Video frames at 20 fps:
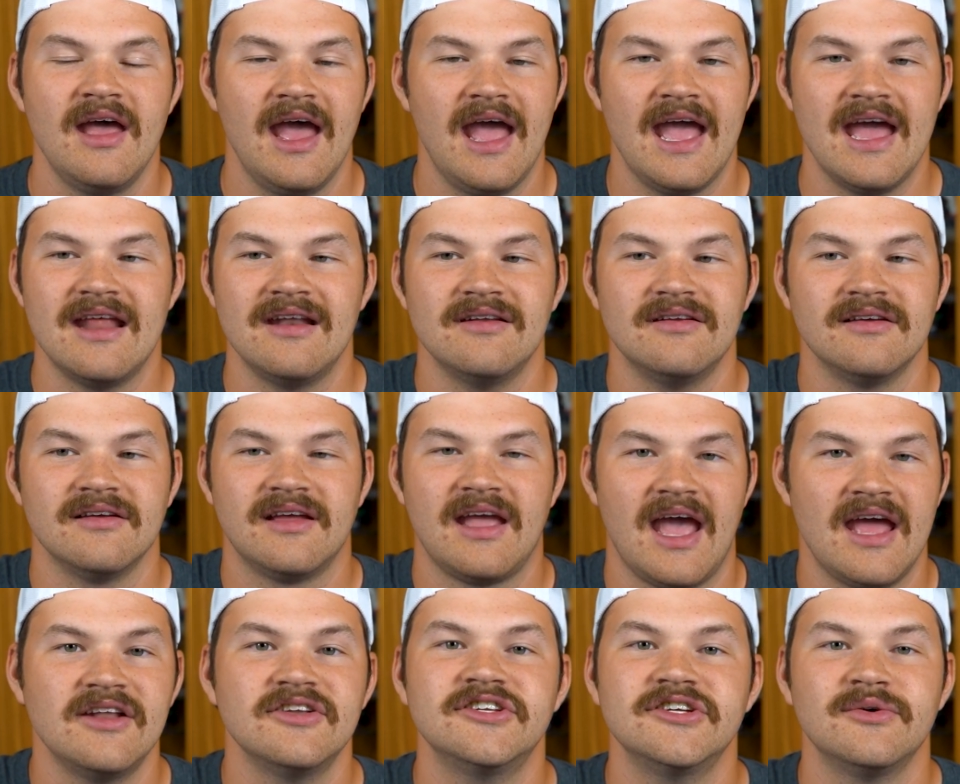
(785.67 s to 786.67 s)
And
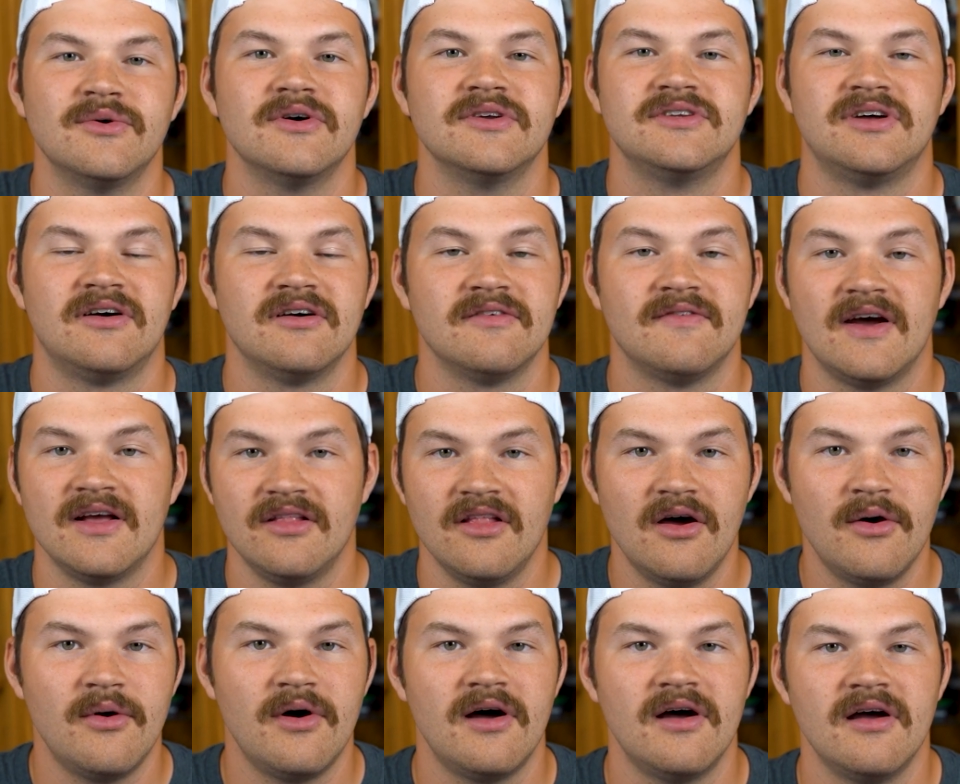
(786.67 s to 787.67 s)
can Tua
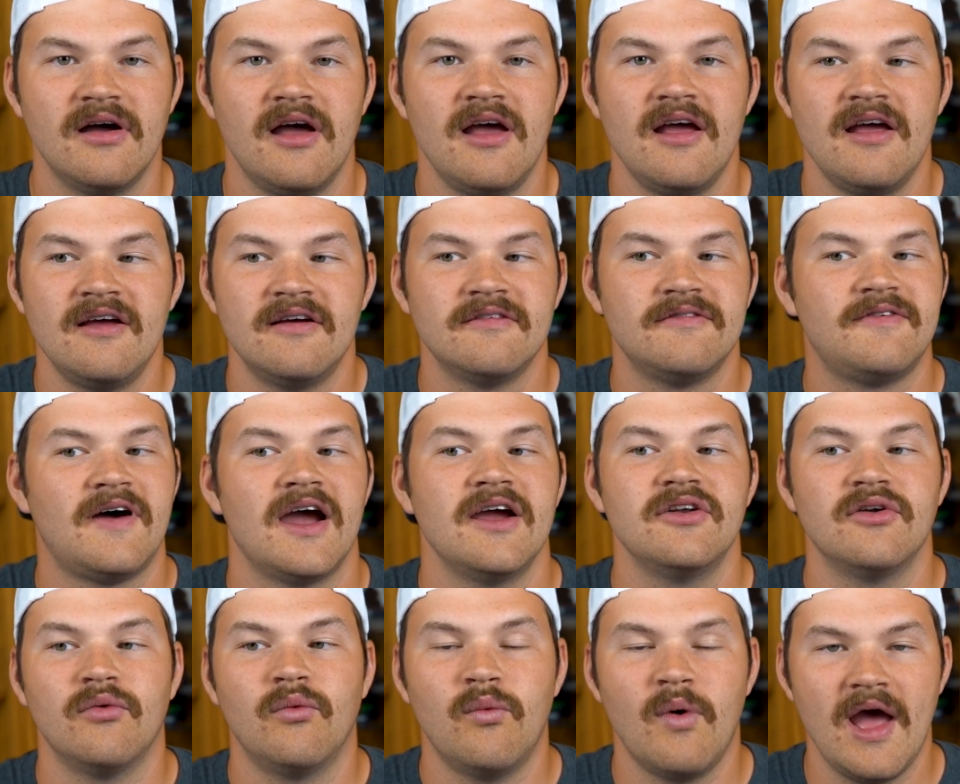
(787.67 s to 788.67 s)
Tagovailoa find
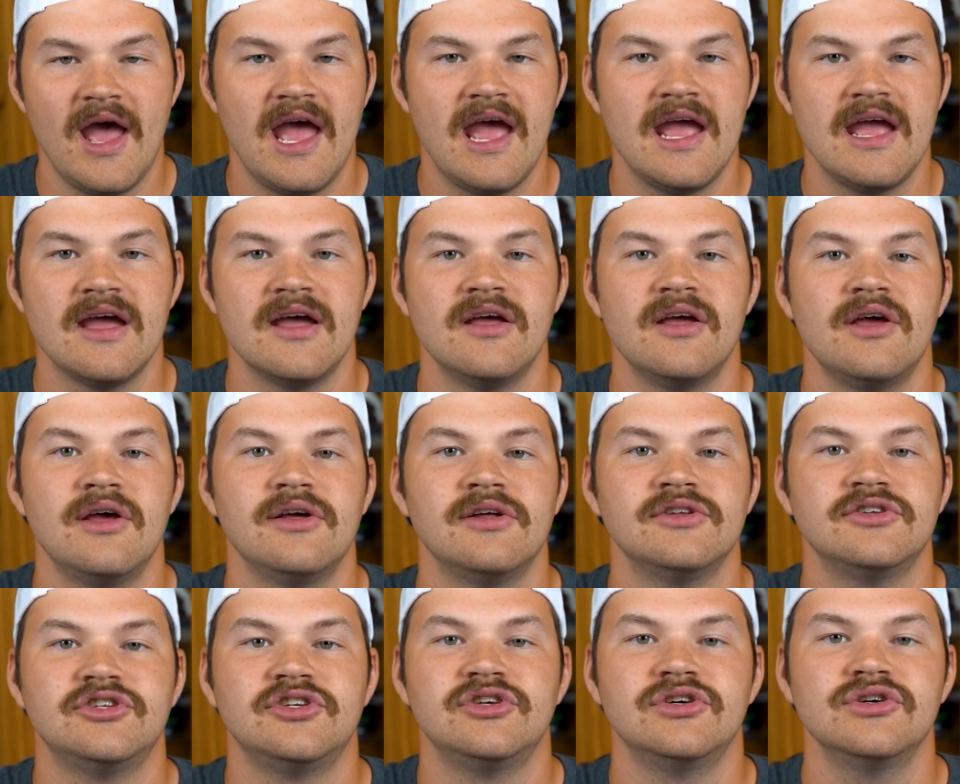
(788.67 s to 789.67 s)
a way
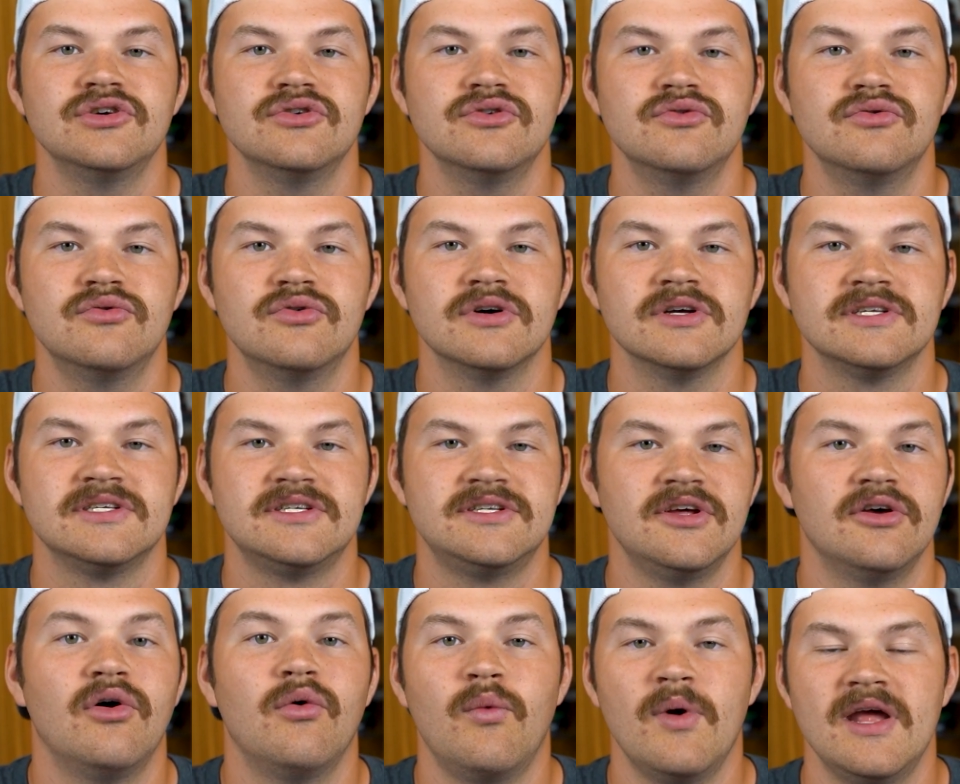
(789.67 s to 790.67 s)
to
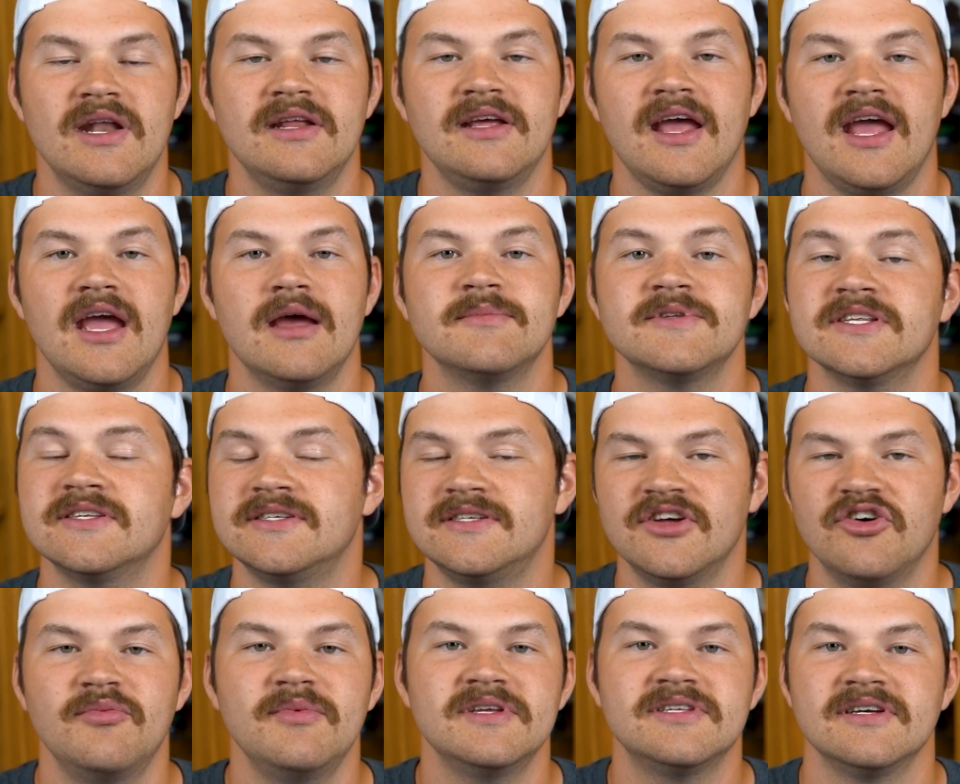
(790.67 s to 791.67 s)
still win games and
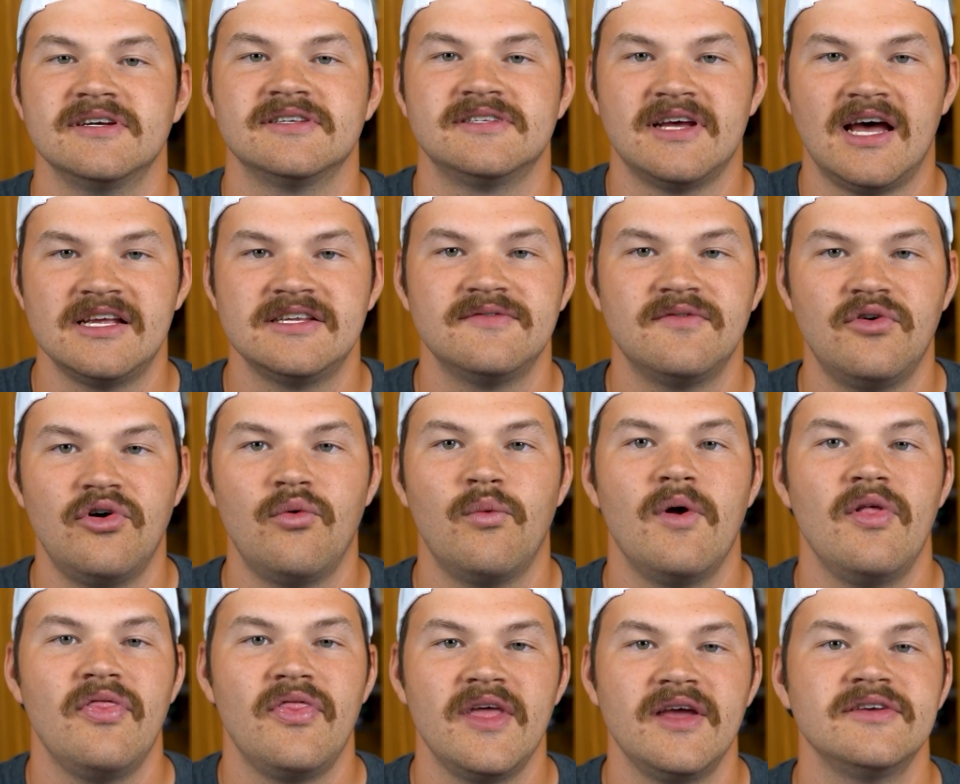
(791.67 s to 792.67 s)
still be successful
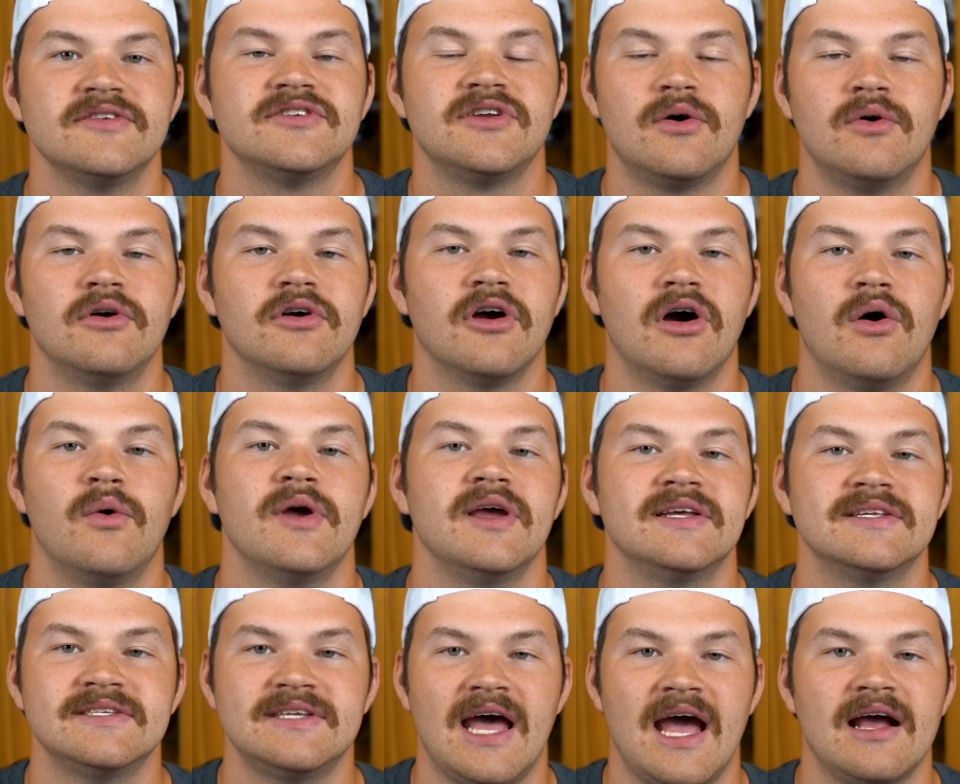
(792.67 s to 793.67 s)
when things don't go
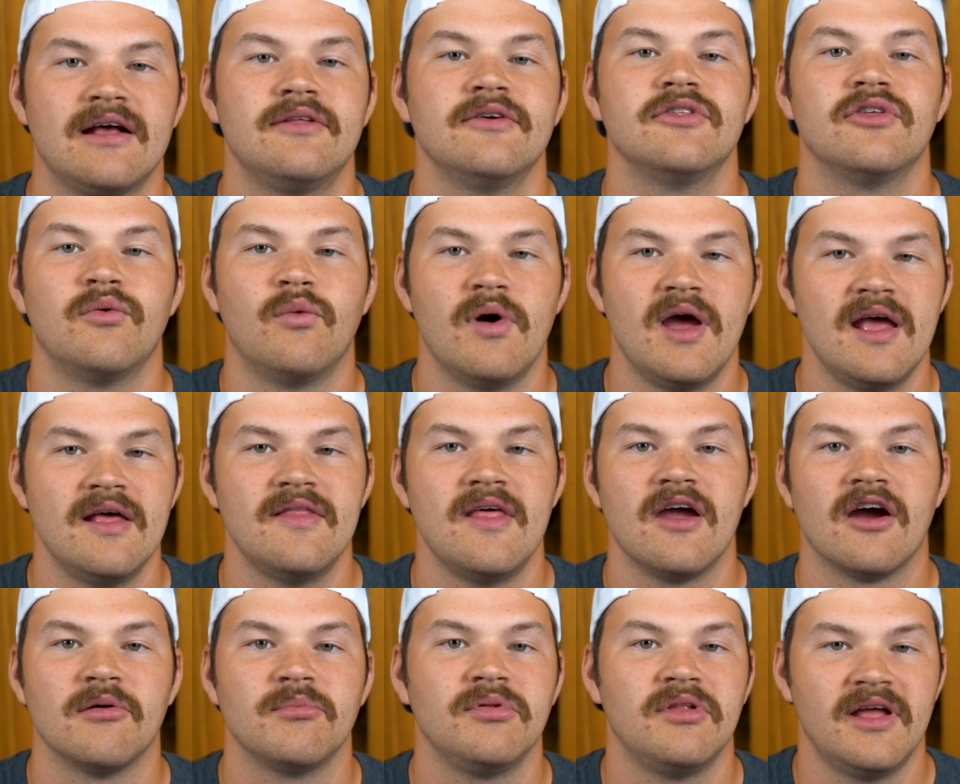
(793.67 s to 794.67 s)
exactly the way they
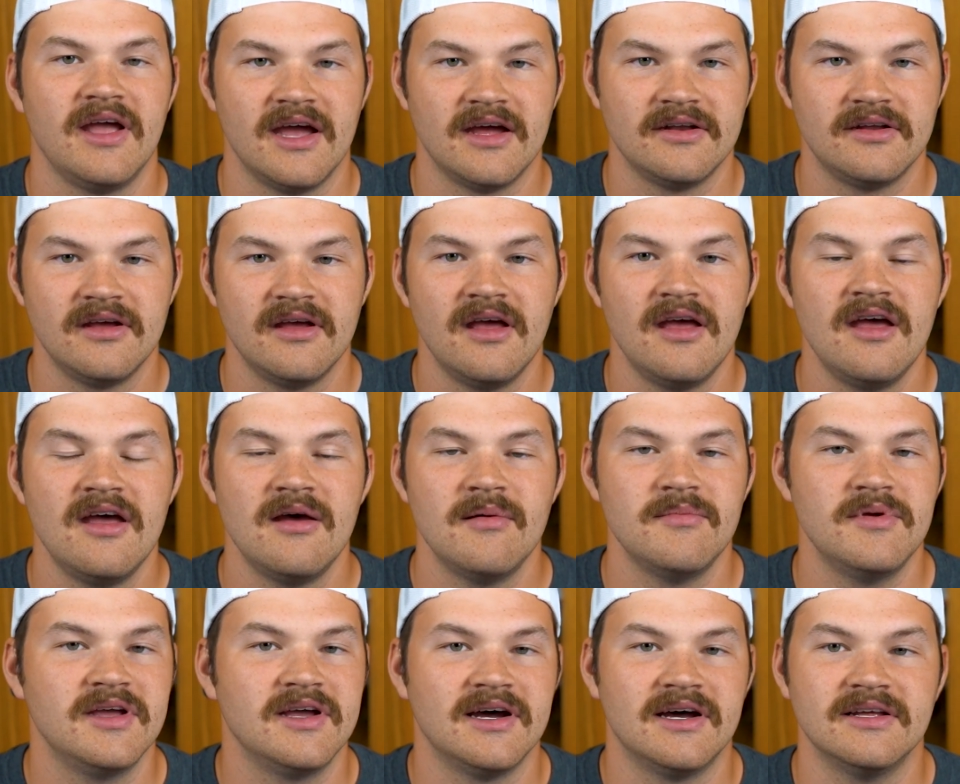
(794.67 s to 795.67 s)
are planned?
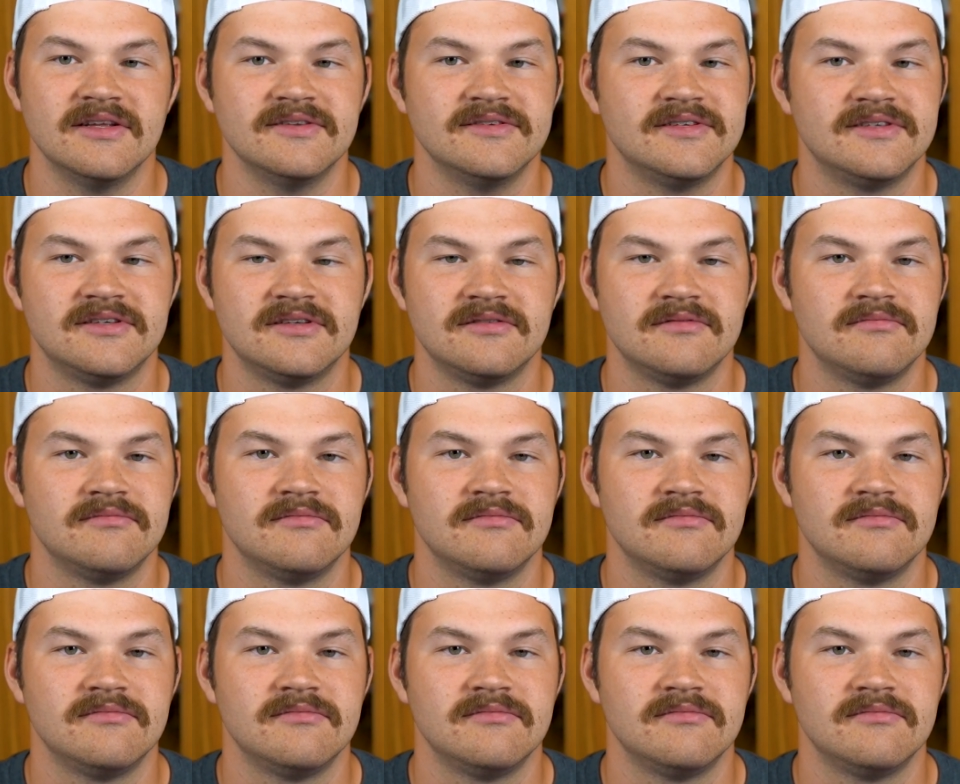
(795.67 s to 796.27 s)
Because